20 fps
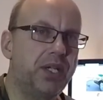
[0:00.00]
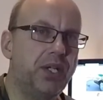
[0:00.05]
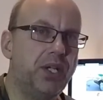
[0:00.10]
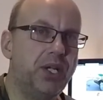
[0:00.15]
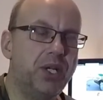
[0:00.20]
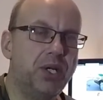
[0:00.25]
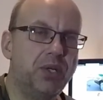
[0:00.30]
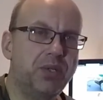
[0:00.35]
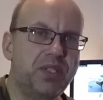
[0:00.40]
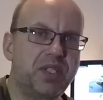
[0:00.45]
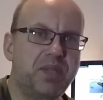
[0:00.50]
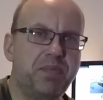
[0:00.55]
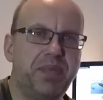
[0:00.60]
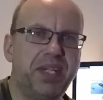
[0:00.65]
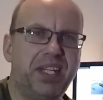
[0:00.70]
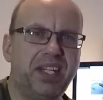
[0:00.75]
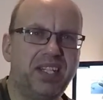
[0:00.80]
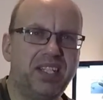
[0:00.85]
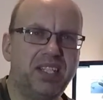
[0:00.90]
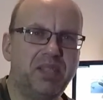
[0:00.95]
no
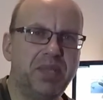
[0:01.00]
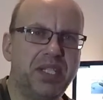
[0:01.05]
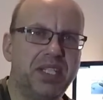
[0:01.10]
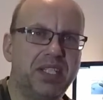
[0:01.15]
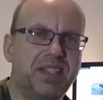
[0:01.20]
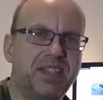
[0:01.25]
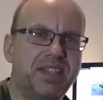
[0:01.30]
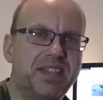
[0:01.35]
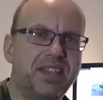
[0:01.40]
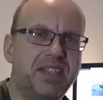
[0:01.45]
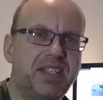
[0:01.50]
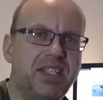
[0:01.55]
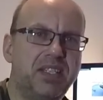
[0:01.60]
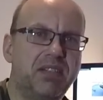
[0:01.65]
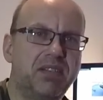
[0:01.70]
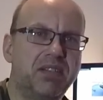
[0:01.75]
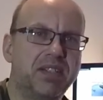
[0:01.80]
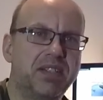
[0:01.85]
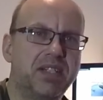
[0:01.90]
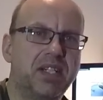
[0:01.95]
speed limits
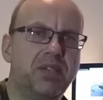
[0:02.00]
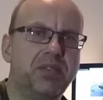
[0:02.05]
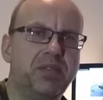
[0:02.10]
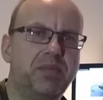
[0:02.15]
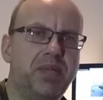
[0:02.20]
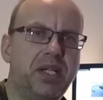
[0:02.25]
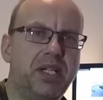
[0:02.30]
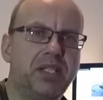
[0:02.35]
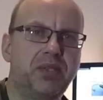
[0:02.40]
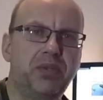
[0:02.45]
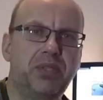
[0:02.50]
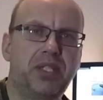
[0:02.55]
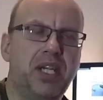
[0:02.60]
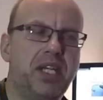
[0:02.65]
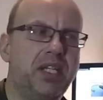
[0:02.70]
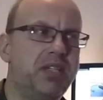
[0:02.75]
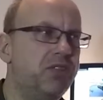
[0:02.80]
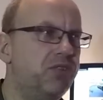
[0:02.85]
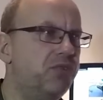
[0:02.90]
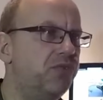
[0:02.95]
here on the Autobahn. You
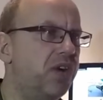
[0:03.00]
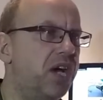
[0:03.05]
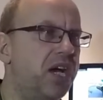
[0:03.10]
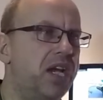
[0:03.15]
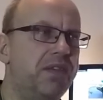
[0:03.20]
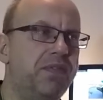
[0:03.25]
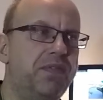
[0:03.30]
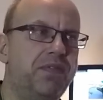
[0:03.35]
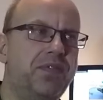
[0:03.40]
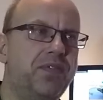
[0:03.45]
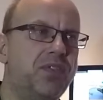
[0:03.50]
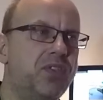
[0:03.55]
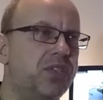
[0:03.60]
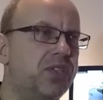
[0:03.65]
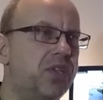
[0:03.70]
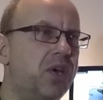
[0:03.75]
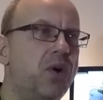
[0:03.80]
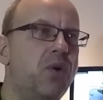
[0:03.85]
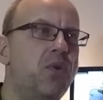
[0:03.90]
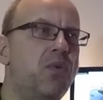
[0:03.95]
can drive
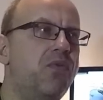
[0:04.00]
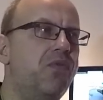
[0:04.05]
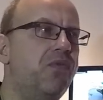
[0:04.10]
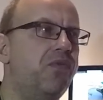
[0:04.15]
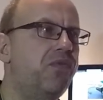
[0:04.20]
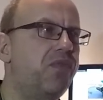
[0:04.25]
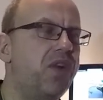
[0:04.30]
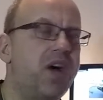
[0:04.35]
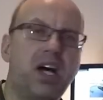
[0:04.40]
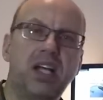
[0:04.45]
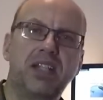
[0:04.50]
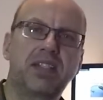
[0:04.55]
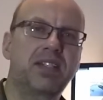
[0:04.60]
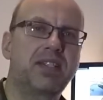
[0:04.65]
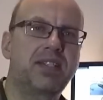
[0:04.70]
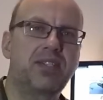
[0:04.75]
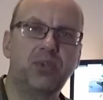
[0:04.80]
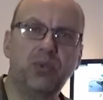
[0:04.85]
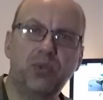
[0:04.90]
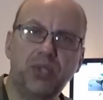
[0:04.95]
so
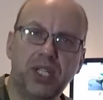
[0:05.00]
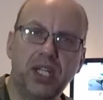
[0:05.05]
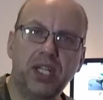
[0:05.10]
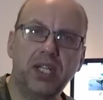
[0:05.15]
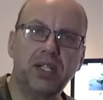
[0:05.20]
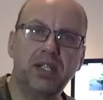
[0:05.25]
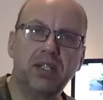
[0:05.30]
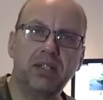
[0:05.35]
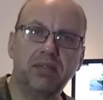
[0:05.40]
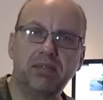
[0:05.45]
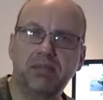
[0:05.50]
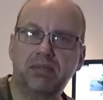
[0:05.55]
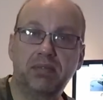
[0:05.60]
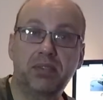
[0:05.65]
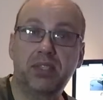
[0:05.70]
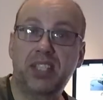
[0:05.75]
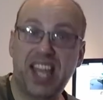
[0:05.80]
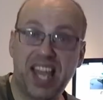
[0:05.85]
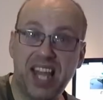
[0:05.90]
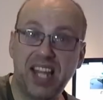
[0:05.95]
fast you can
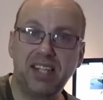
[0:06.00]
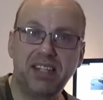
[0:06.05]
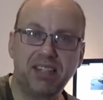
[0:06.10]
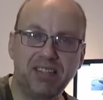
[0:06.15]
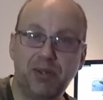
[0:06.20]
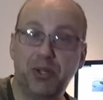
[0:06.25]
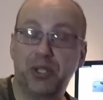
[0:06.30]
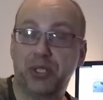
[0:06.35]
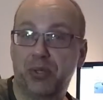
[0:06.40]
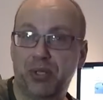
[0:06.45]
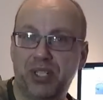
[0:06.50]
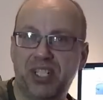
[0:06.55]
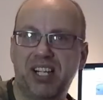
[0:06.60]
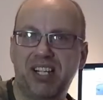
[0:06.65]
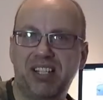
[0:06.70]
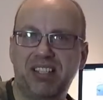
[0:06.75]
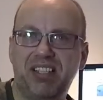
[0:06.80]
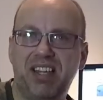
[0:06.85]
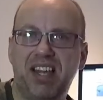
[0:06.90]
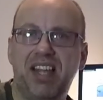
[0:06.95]
or your
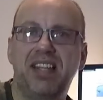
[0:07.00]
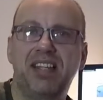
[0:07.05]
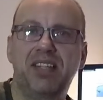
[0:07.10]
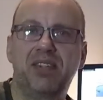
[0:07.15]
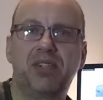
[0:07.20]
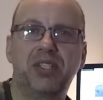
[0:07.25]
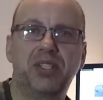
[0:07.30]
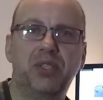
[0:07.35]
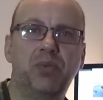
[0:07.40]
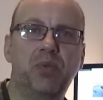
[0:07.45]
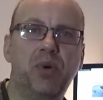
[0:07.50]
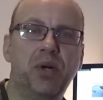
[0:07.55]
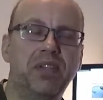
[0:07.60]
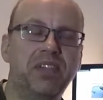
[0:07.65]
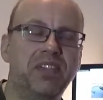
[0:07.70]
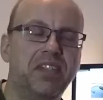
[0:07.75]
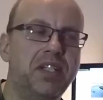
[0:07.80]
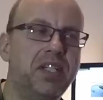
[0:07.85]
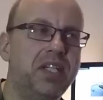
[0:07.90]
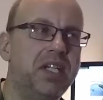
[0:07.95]
car can, or you
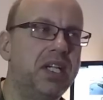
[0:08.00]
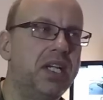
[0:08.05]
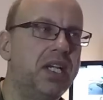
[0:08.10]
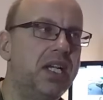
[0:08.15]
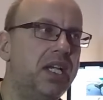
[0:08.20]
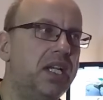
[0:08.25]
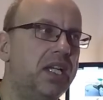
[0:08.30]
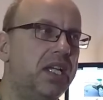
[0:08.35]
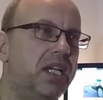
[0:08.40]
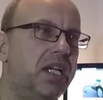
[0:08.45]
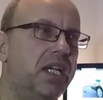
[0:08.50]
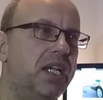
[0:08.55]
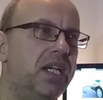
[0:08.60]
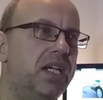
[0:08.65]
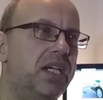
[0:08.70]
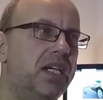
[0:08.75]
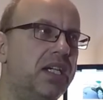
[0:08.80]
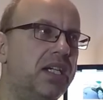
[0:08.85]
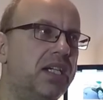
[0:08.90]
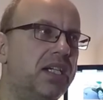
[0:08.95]
want.
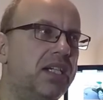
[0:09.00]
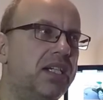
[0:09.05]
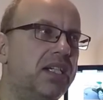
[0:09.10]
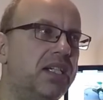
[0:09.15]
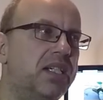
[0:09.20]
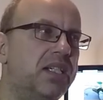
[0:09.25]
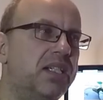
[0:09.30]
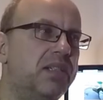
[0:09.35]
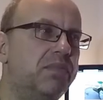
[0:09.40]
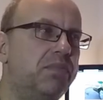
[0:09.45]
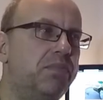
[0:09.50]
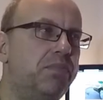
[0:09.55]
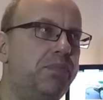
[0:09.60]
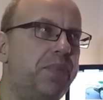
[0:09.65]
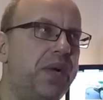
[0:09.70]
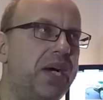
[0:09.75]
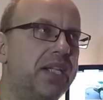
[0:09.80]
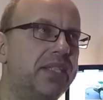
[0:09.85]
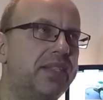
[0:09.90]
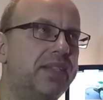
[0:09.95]

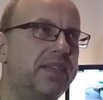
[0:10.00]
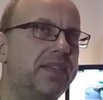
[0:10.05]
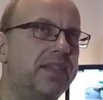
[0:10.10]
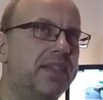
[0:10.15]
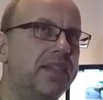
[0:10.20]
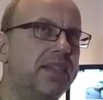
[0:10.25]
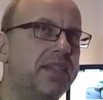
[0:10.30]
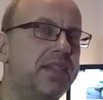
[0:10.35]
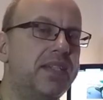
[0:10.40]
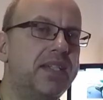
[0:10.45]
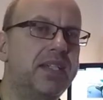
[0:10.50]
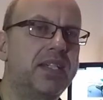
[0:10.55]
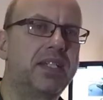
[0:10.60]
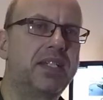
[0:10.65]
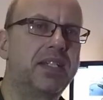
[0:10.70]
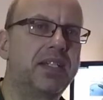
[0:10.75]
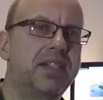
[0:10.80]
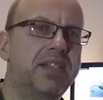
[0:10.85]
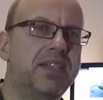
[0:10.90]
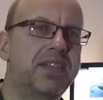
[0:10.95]
But I
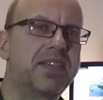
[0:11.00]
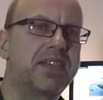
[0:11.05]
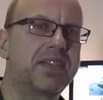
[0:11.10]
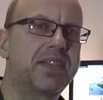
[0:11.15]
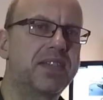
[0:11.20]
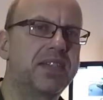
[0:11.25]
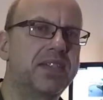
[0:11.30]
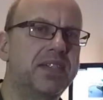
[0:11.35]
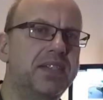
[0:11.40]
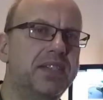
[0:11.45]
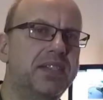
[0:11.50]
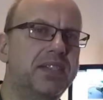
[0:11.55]
think it's